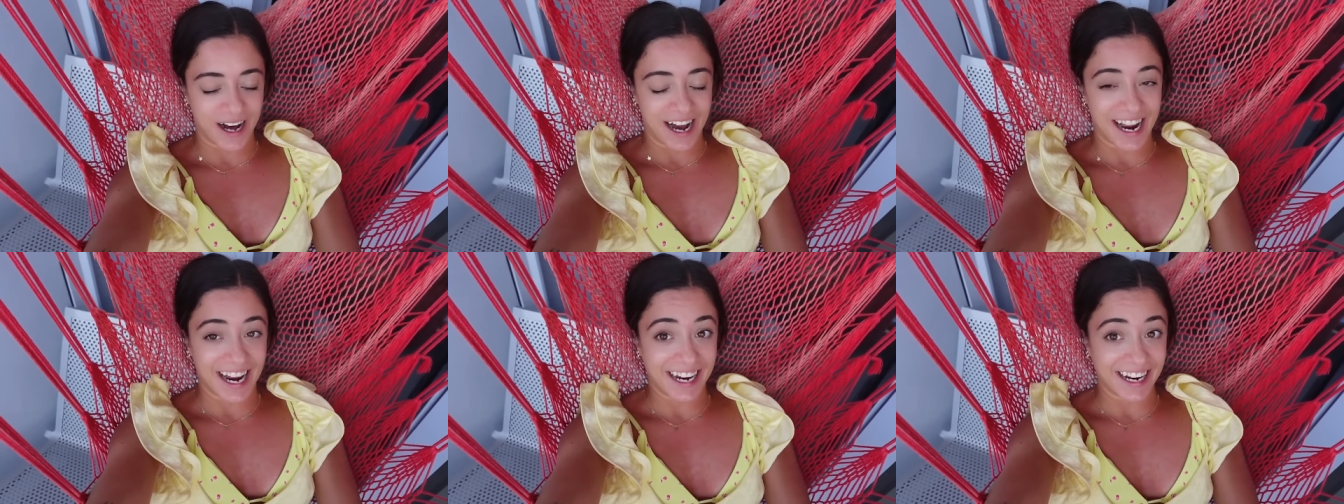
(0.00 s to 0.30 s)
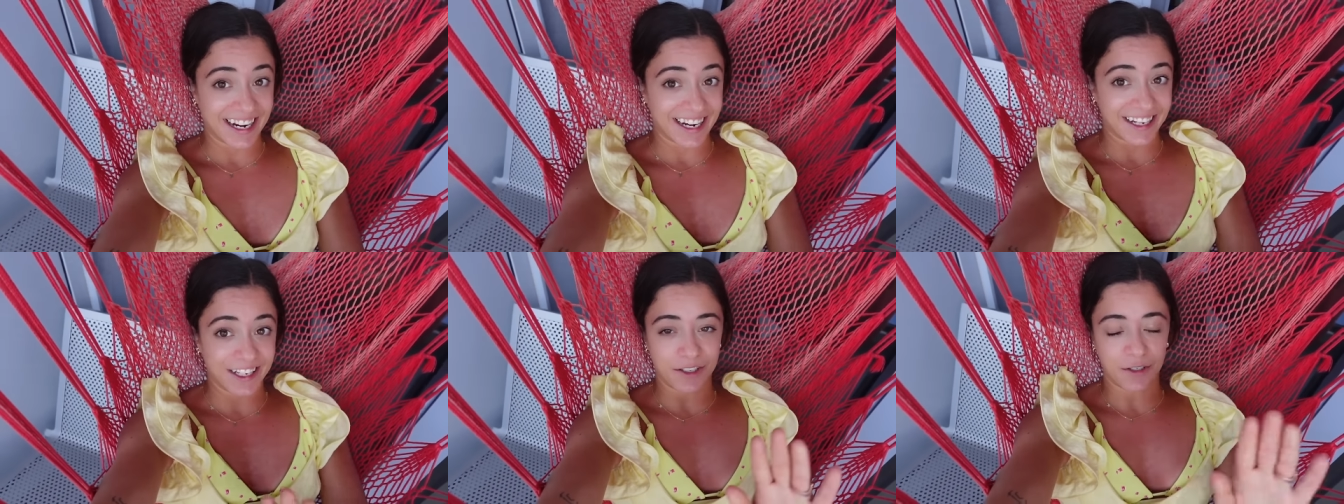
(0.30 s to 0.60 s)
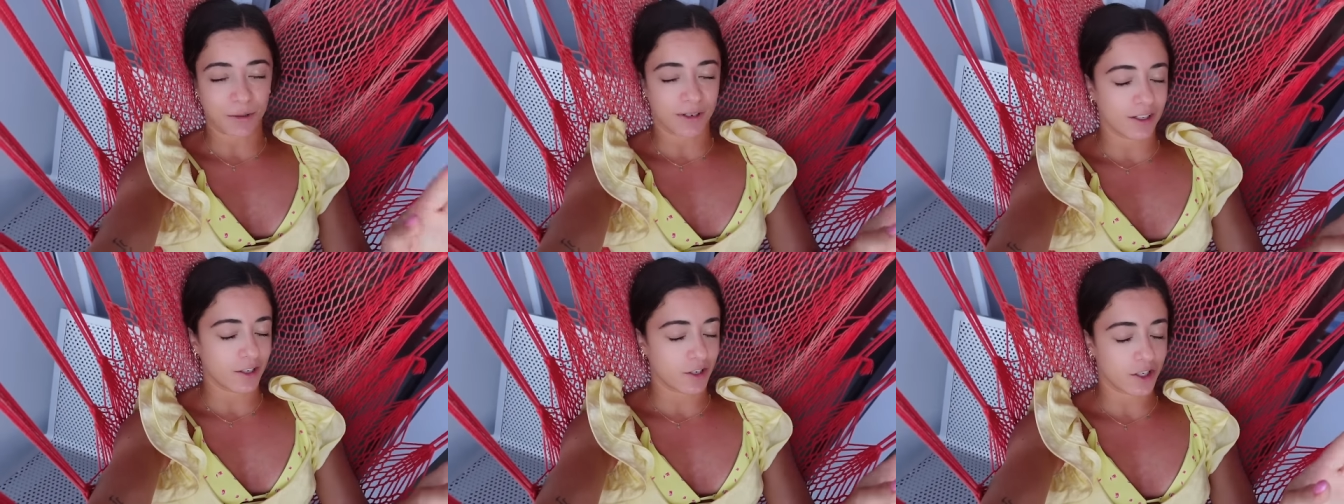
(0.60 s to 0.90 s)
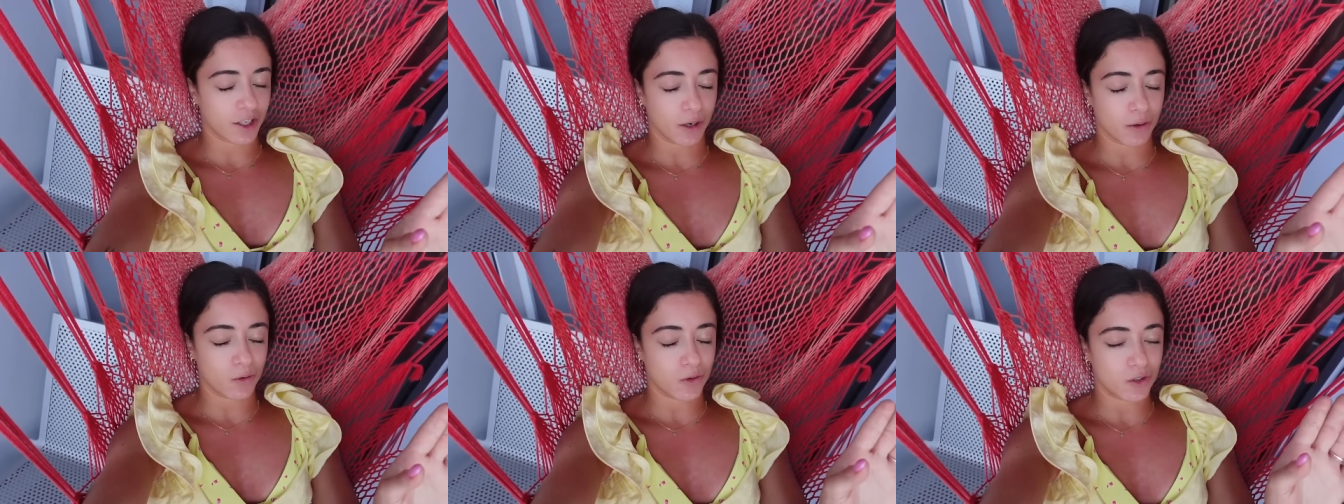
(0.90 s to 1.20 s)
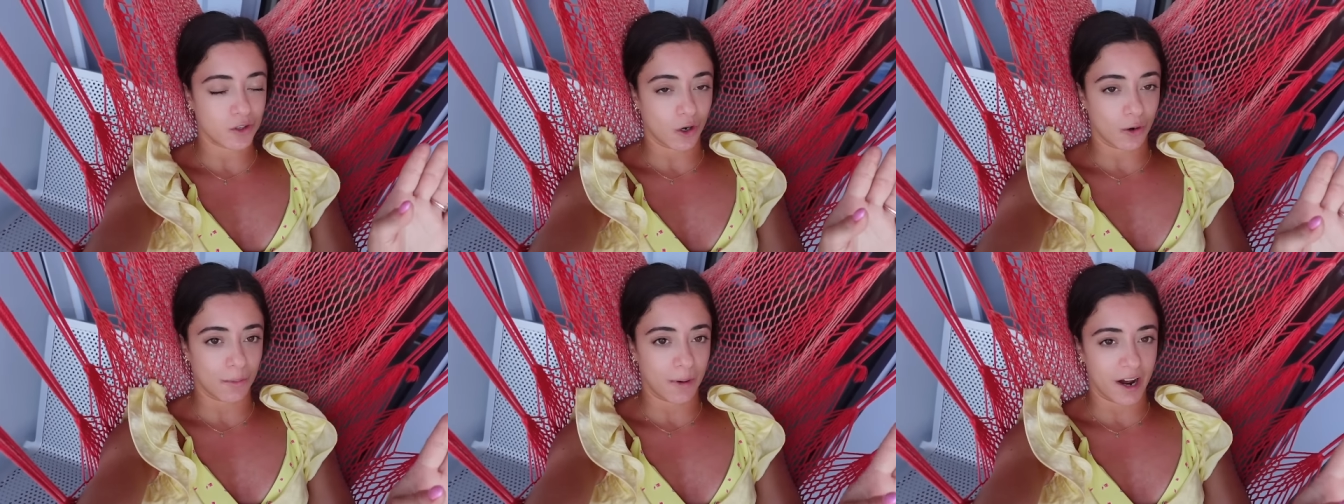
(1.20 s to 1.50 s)
I enjoyed the show
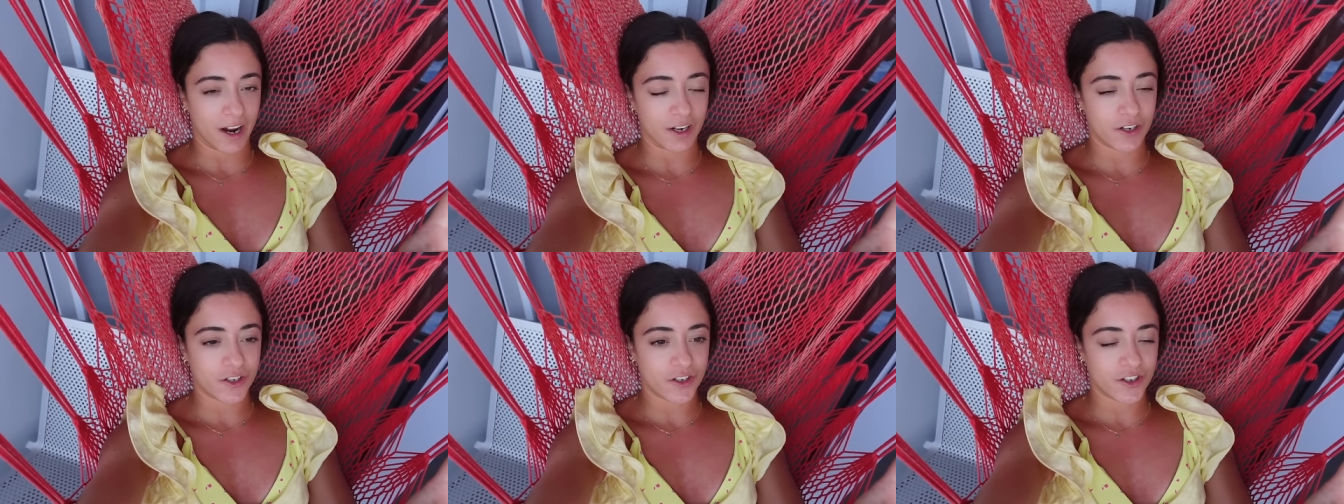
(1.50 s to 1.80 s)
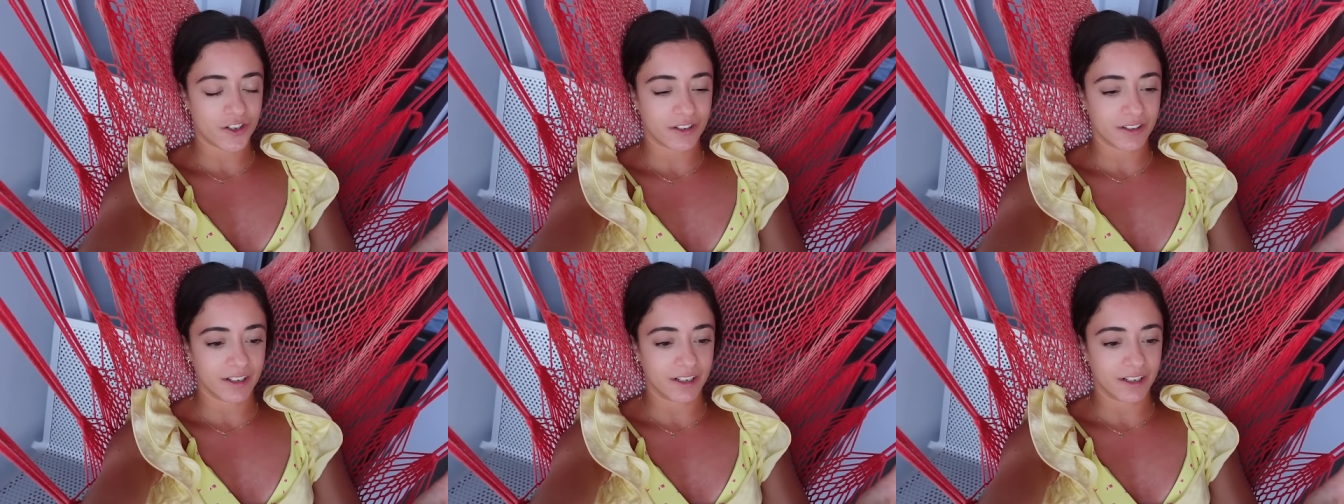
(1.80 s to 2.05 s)
so much.